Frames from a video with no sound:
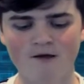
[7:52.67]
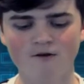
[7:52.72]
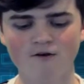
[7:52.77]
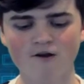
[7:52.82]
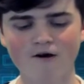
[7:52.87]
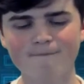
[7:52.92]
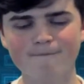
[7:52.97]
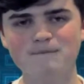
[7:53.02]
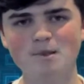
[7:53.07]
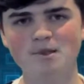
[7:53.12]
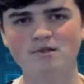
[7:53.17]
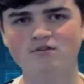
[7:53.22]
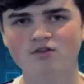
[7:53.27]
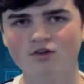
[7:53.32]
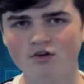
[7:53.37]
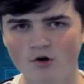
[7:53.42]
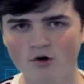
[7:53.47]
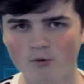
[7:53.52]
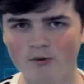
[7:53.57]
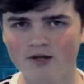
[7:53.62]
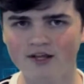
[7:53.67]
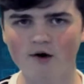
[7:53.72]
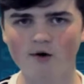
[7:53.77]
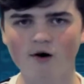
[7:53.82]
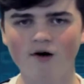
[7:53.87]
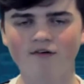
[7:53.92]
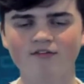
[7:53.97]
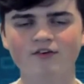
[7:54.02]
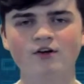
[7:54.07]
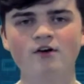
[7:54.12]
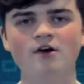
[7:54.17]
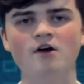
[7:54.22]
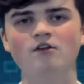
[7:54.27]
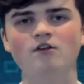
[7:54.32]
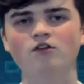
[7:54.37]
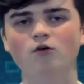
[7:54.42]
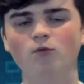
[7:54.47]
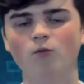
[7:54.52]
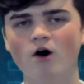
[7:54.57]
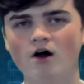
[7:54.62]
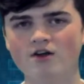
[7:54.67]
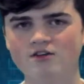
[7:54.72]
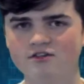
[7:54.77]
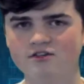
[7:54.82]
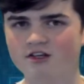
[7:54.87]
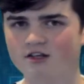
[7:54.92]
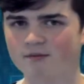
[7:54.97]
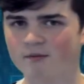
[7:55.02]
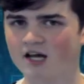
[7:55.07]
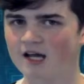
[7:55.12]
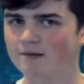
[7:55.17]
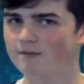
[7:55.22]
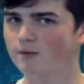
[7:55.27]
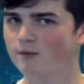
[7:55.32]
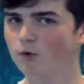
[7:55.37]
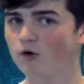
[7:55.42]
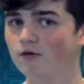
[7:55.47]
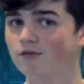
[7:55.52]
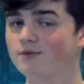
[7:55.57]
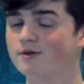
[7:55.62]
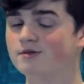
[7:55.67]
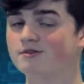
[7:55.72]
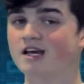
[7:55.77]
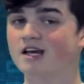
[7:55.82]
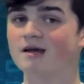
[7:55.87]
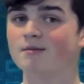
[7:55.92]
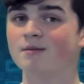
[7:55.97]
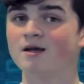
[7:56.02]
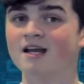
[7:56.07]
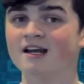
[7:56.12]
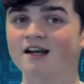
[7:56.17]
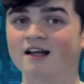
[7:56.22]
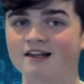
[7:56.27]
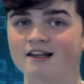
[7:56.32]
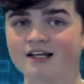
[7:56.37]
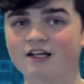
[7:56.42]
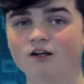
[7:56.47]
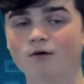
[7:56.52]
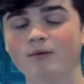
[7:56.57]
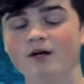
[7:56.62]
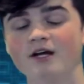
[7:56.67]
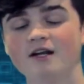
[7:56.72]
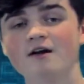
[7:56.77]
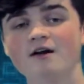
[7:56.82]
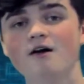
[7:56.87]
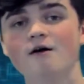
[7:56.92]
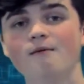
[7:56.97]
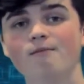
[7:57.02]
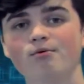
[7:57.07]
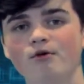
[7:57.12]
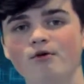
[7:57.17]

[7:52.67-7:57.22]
Number 2, we go over to Washington and Miami. More from this game in a little bit.